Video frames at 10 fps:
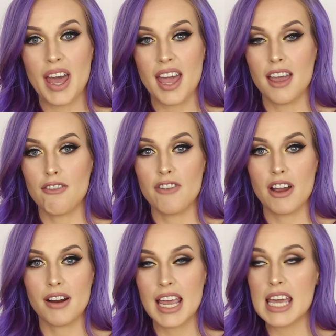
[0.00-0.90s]
a
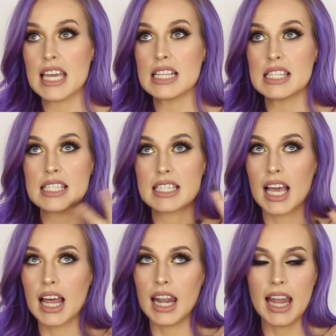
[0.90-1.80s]
very
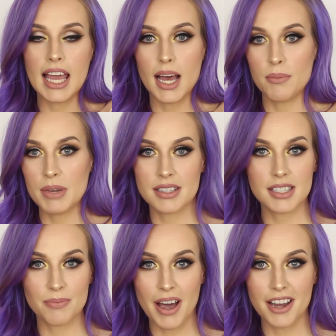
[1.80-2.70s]
Instaglam
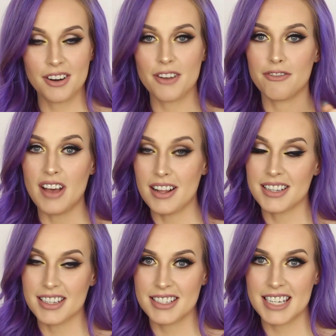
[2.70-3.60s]
inspired
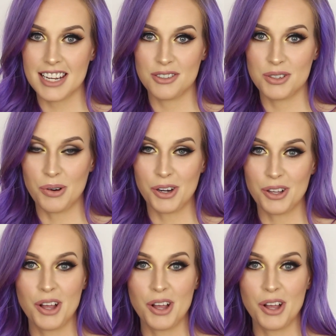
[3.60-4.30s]
Valentine's Day tutorial.